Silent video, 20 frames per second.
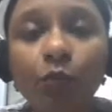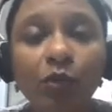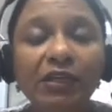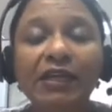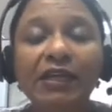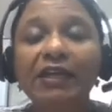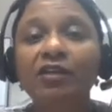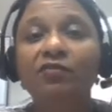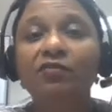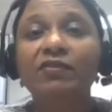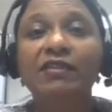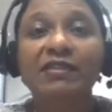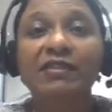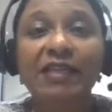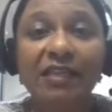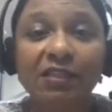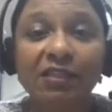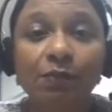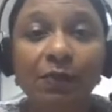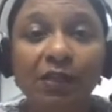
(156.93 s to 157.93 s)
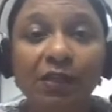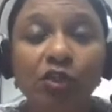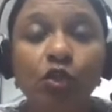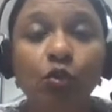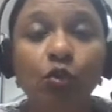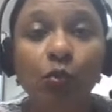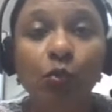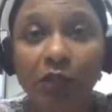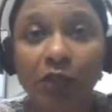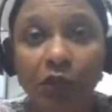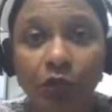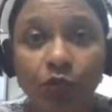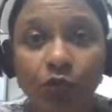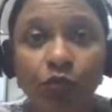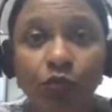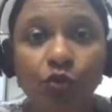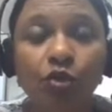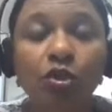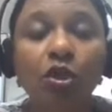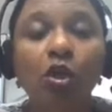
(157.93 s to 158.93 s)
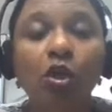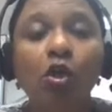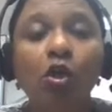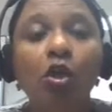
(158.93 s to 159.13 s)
what kind of assessments you will use.